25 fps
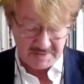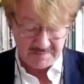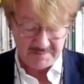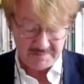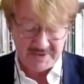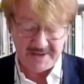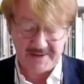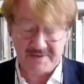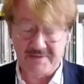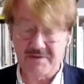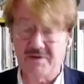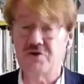
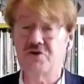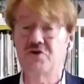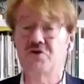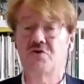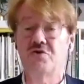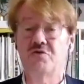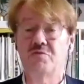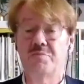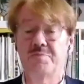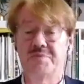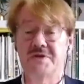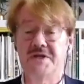by the
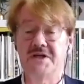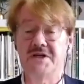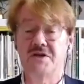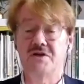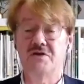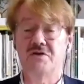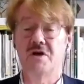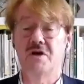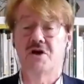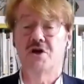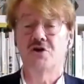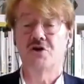
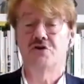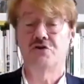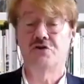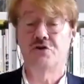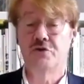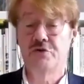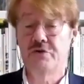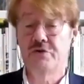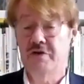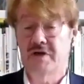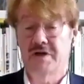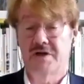European
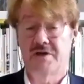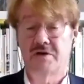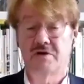Union.